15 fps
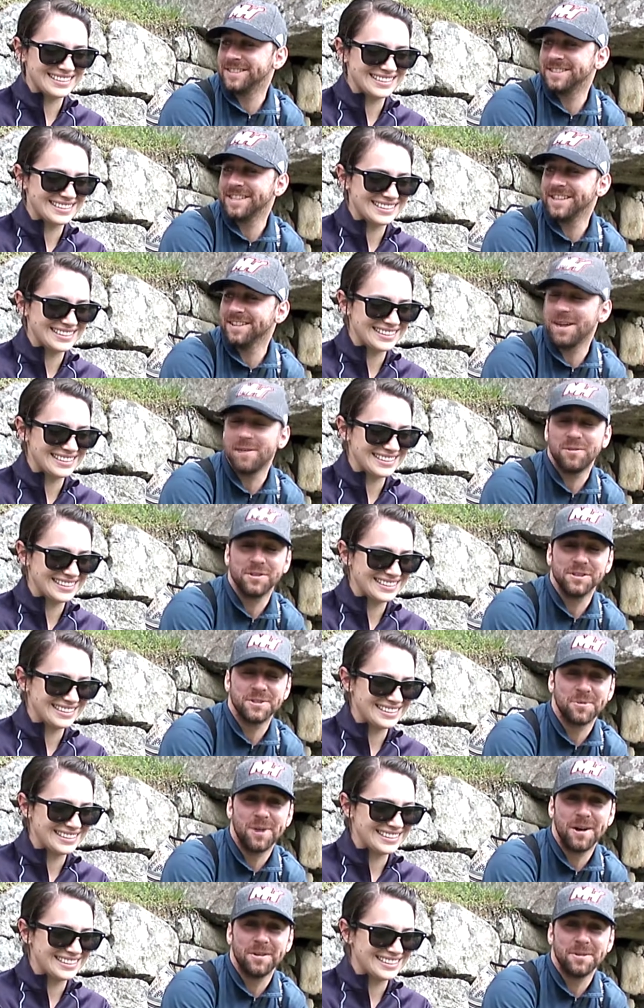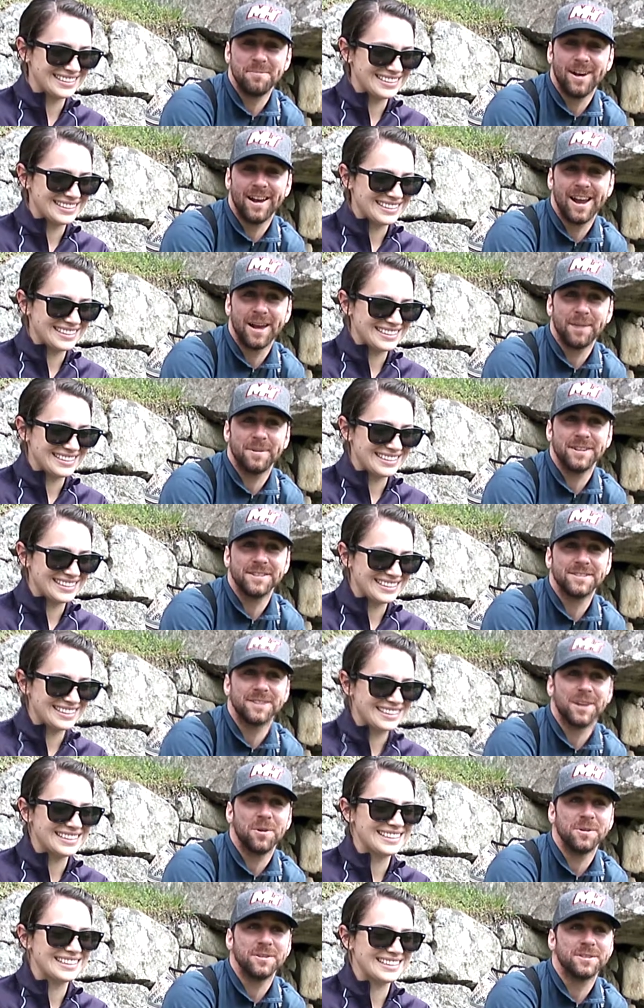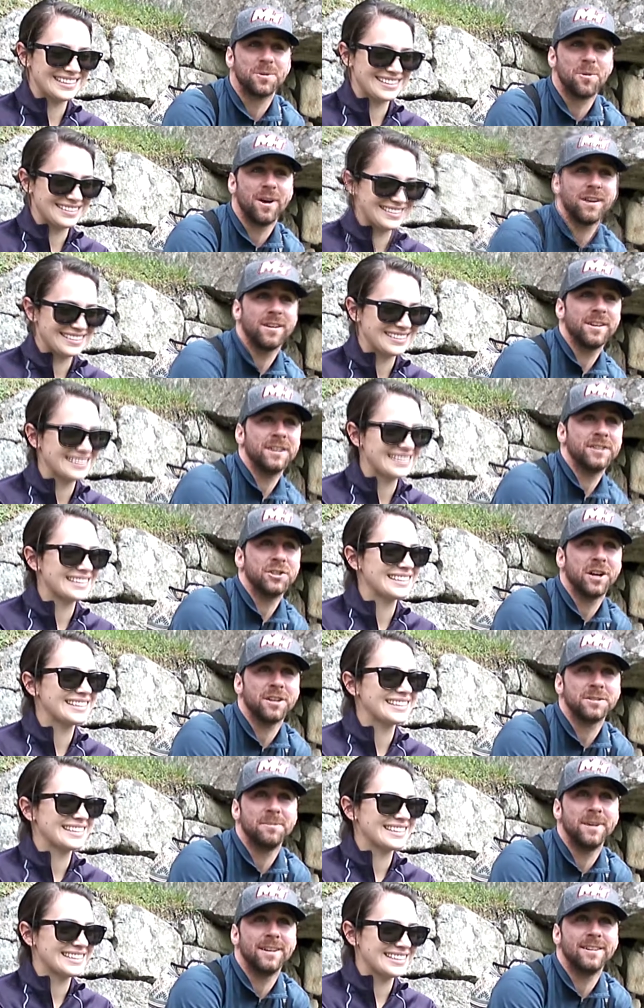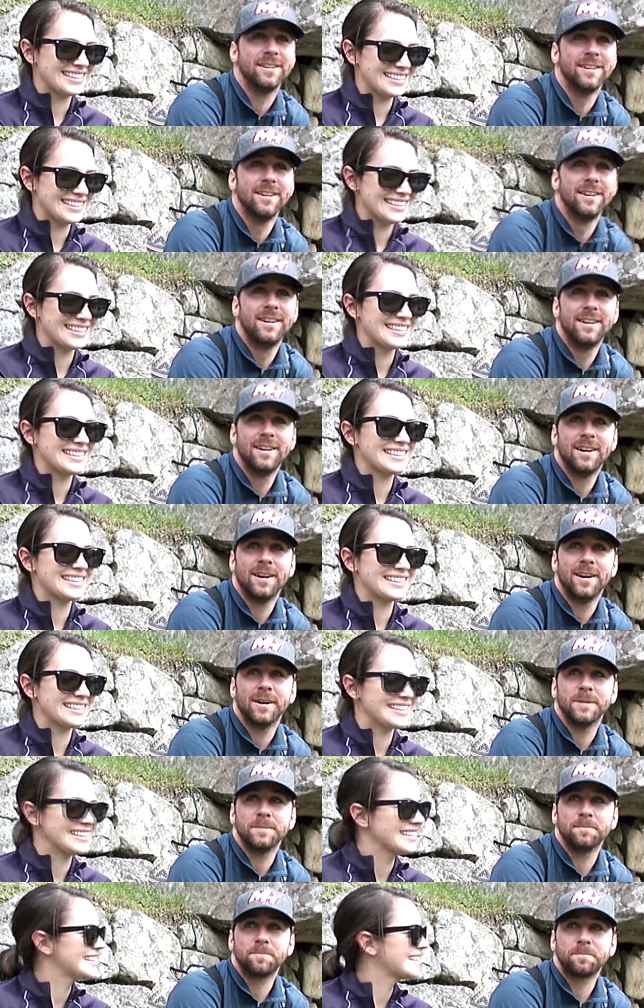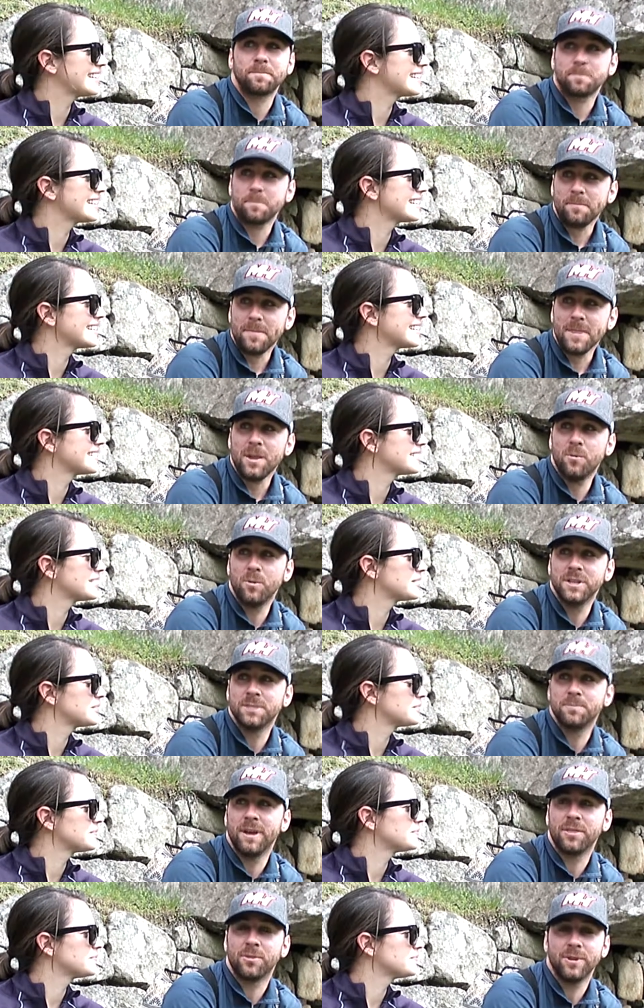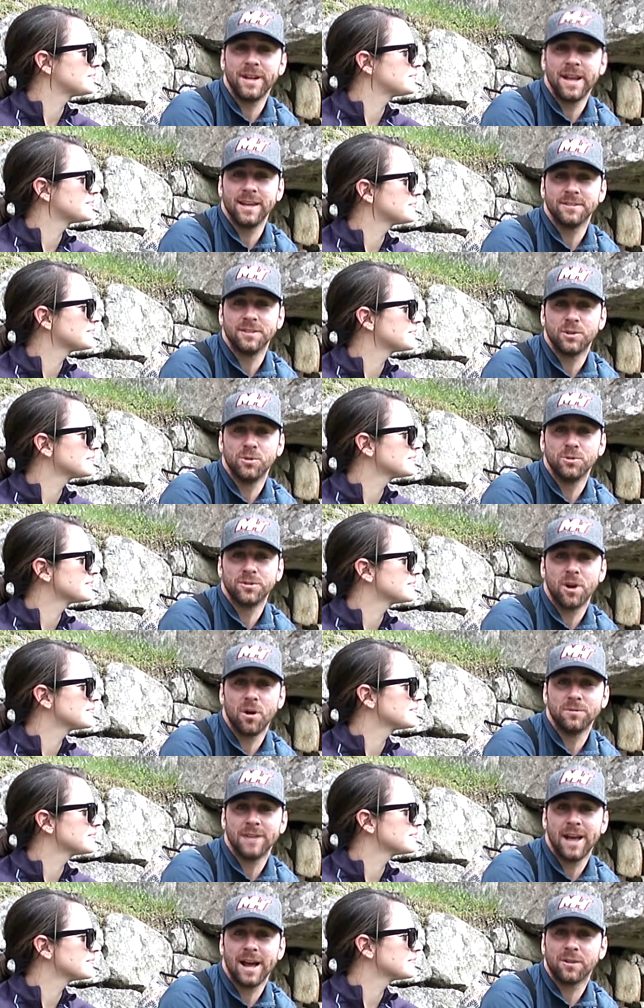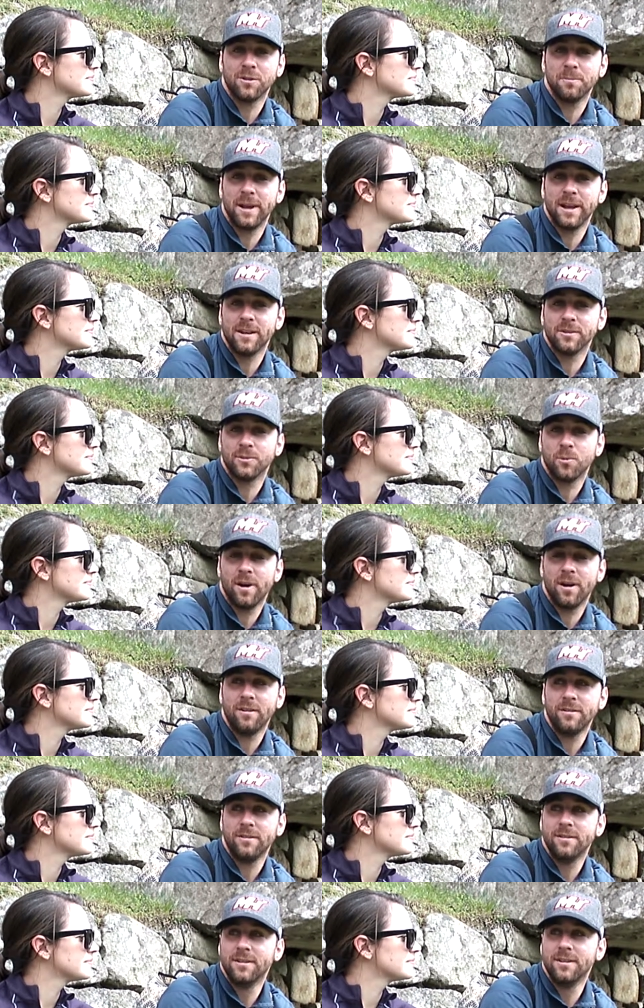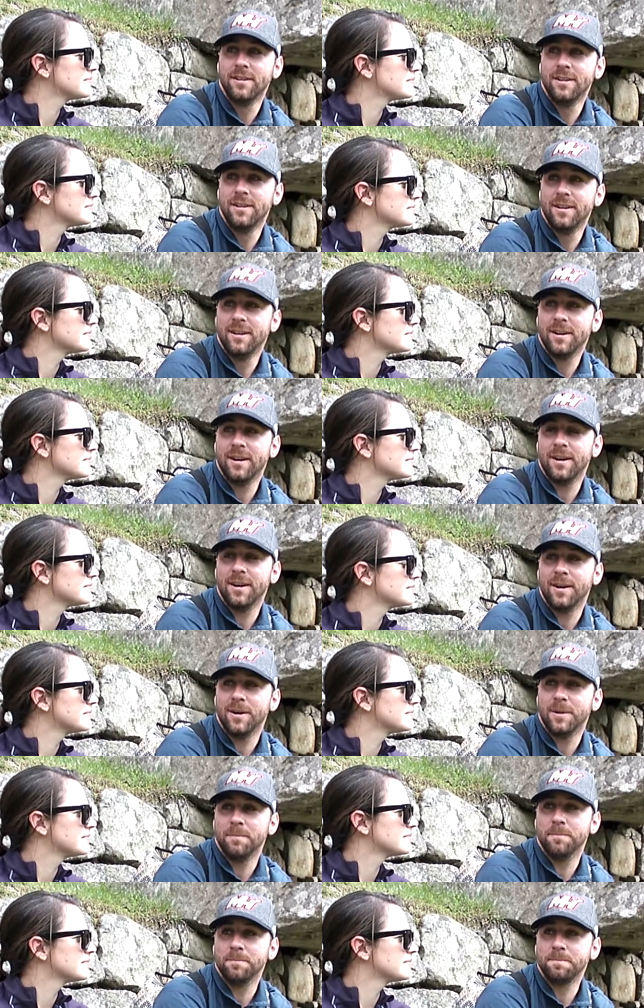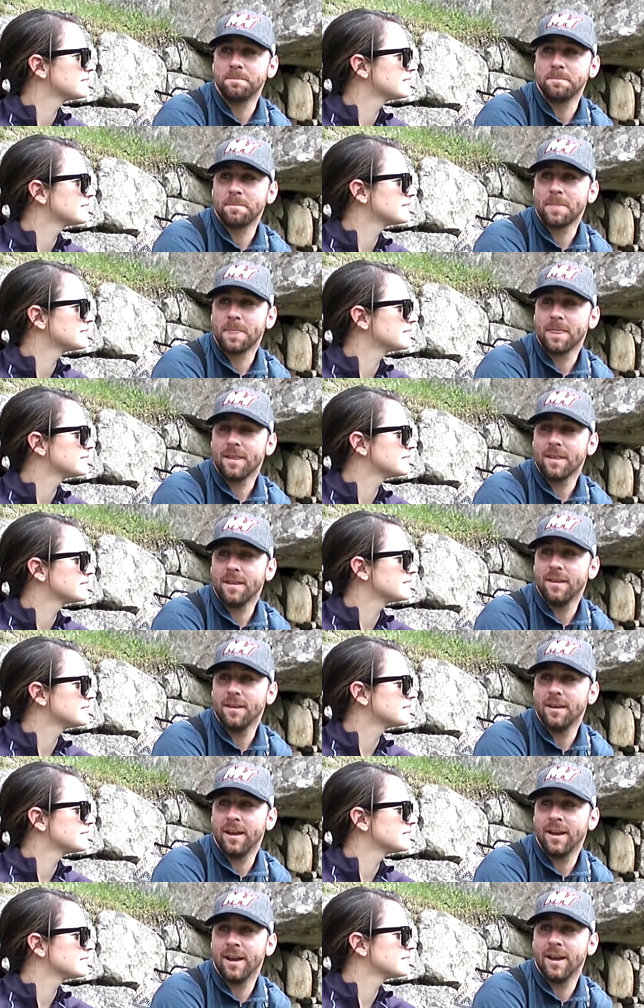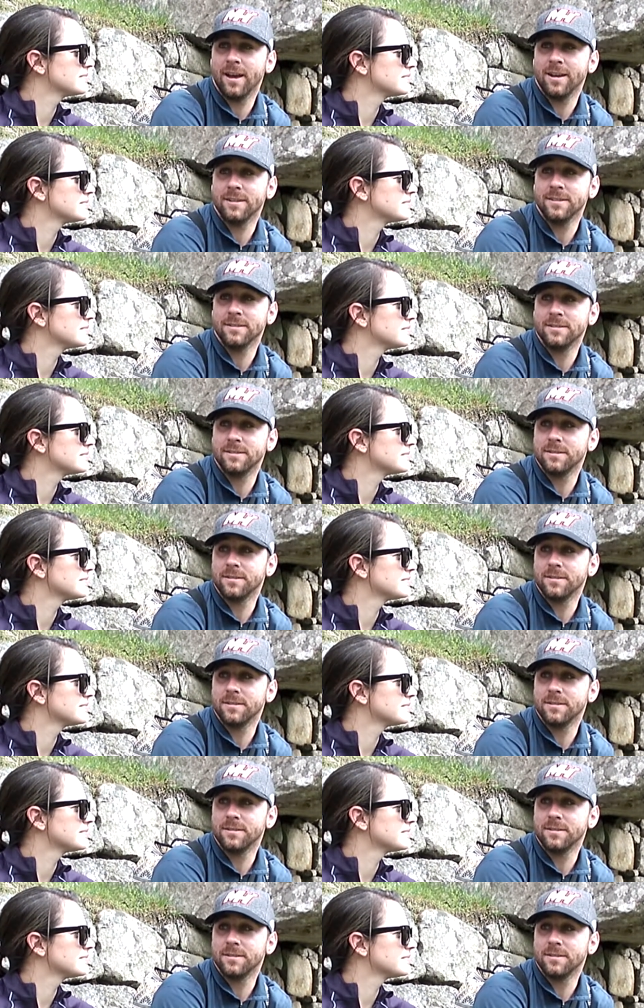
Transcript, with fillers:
Speaker 1: sea level as well in Miami, so it was quite an adjustment. Um, we spent three days in Cusco, acclimate as well. Um, and